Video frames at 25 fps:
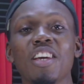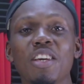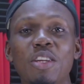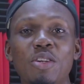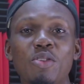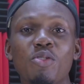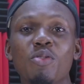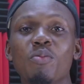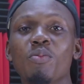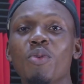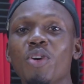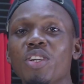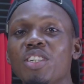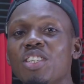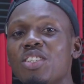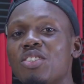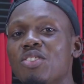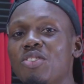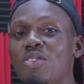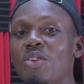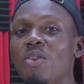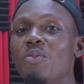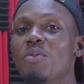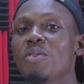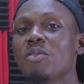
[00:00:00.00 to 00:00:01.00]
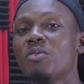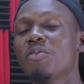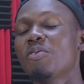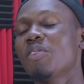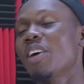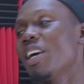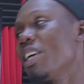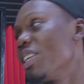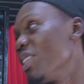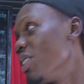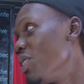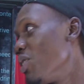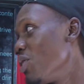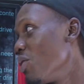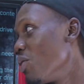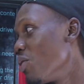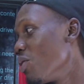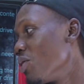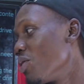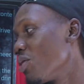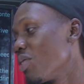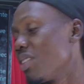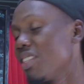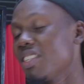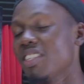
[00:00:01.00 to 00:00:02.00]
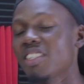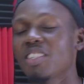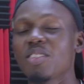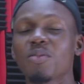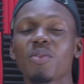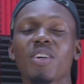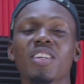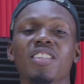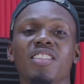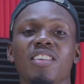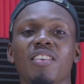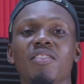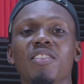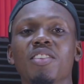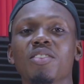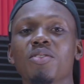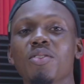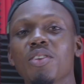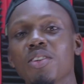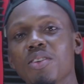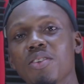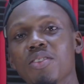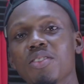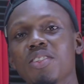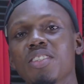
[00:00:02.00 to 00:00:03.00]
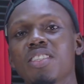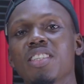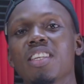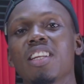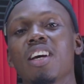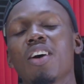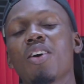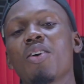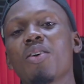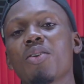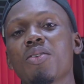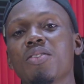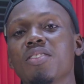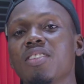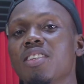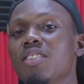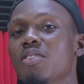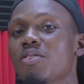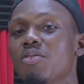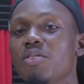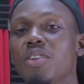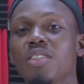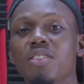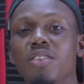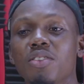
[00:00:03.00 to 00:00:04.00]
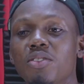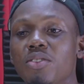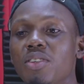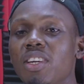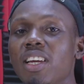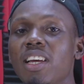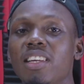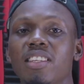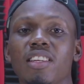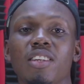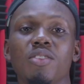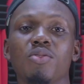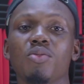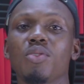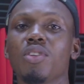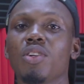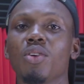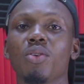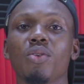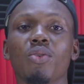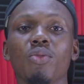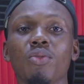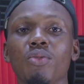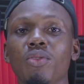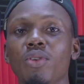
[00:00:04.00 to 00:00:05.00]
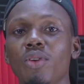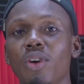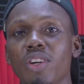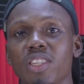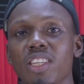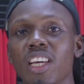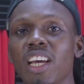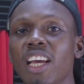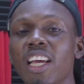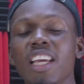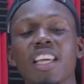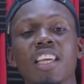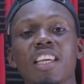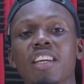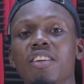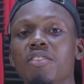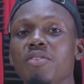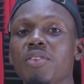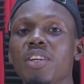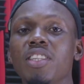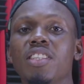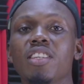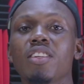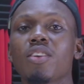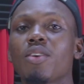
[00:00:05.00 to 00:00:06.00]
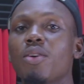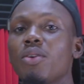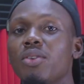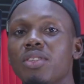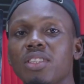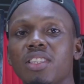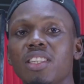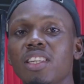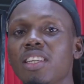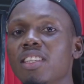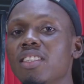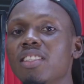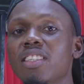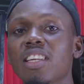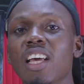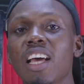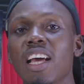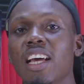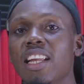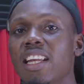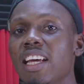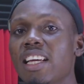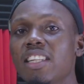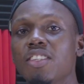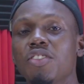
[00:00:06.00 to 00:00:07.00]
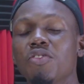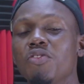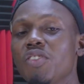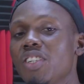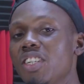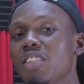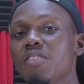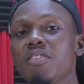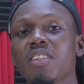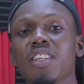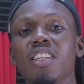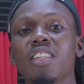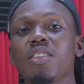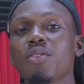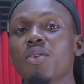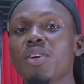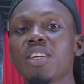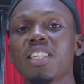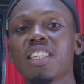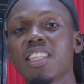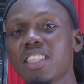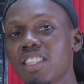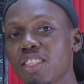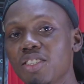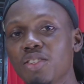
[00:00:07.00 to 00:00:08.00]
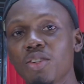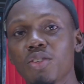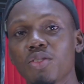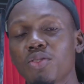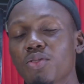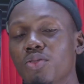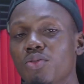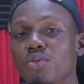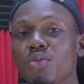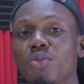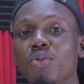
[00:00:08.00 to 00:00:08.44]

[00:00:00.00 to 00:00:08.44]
nobody's son will find you." So this is Tiwa Savage going on to say that all content creators, you guys are doing a whole lot in creating content that is really not easy just to